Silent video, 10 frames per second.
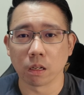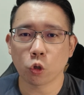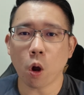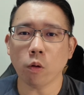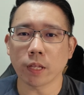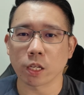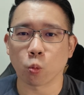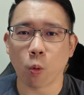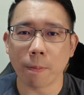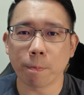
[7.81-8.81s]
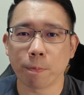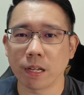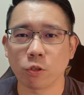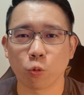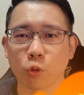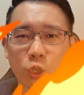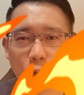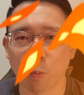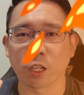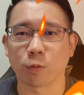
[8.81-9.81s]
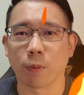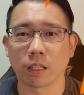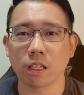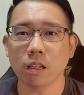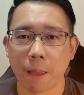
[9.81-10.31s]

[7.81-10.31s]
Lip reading: So how does one burn through so much money?